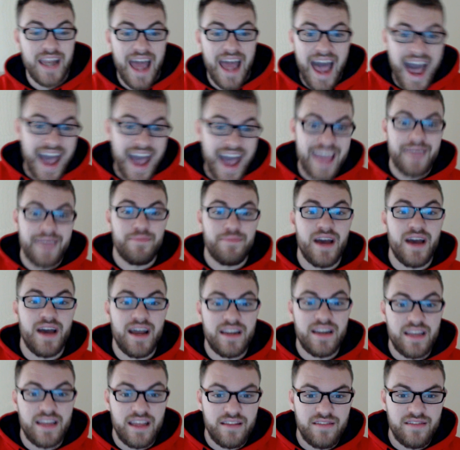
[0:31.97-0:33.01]
I am
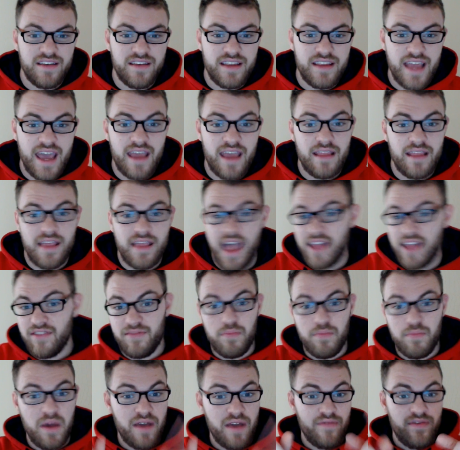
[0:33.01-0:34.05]
Gandhi, and today,
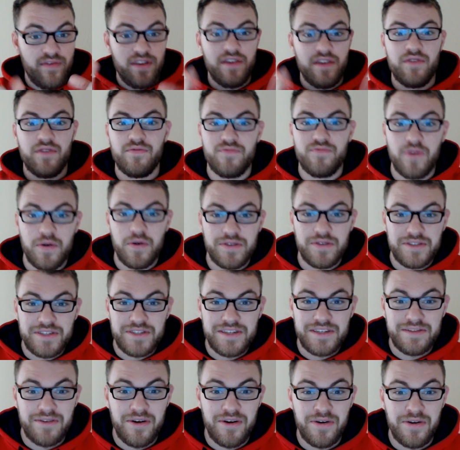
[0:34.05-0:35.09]
that's my video
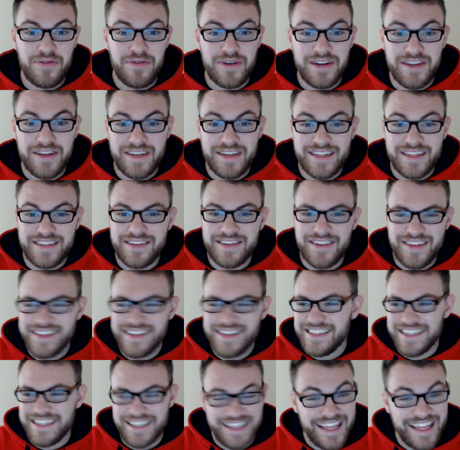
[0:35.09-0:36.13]
focusing already and
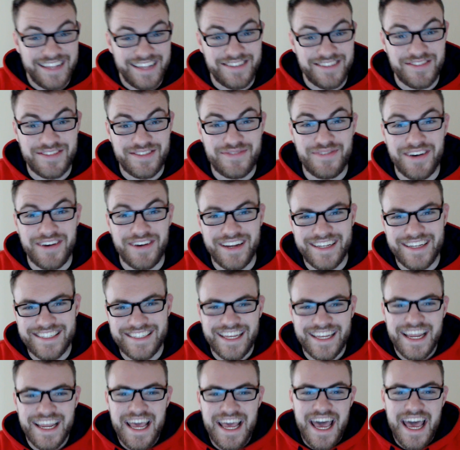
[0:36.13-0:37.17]
instantly. That's always fun, isn't
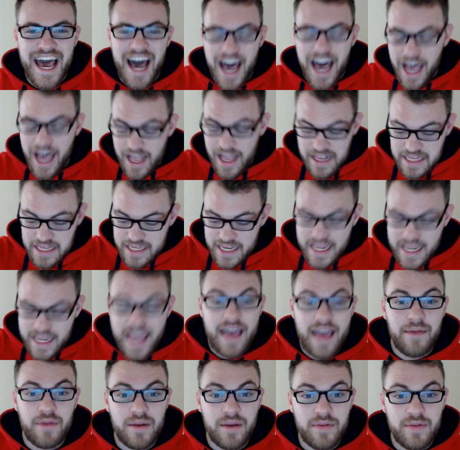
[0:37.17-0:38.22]
it?
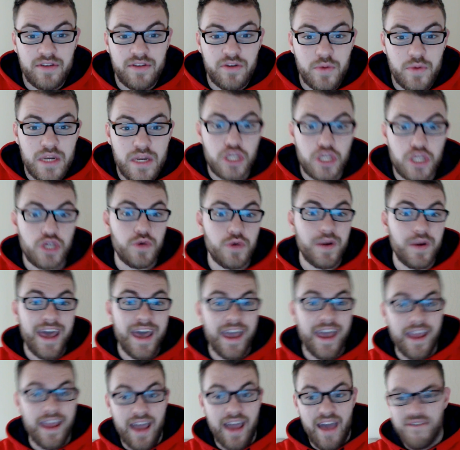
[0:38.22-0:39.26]
Today, I'm going to be doing a
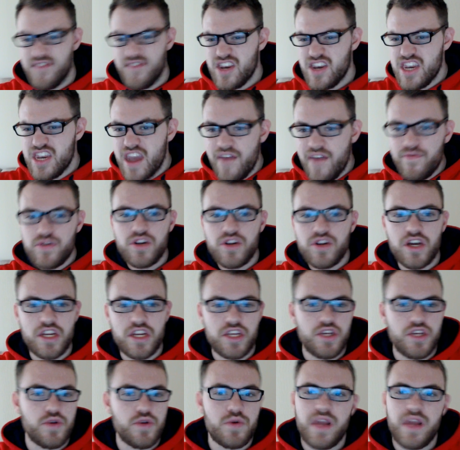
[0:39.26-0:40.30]
Q&A. I've never done a
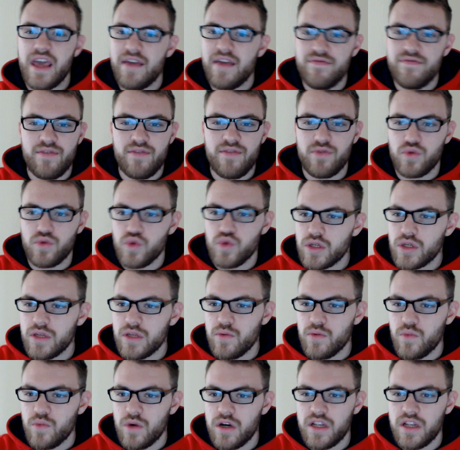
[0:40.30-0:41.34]
Q&A. I've never looked
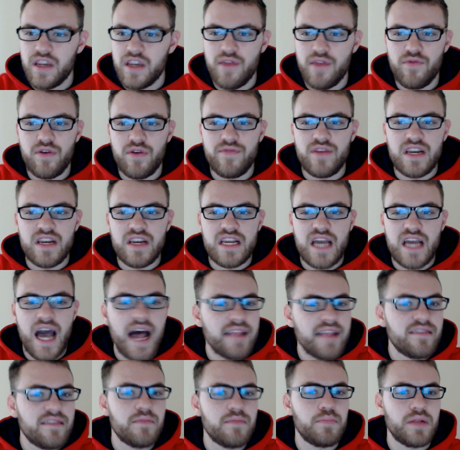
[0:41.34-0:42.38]
at one, never even
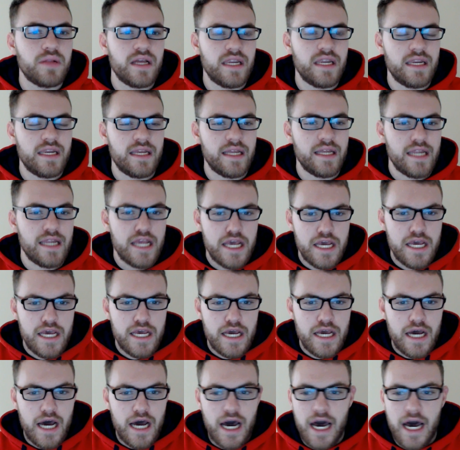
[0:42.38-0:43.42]
contemplated it.
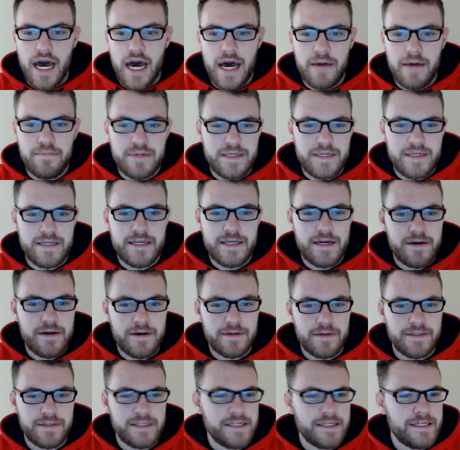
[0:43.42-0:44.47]
But, I
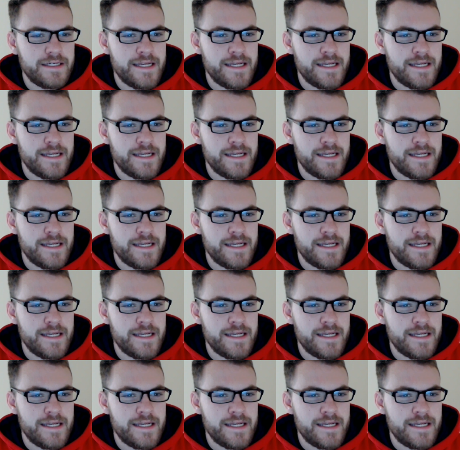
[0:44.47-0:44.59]
was like,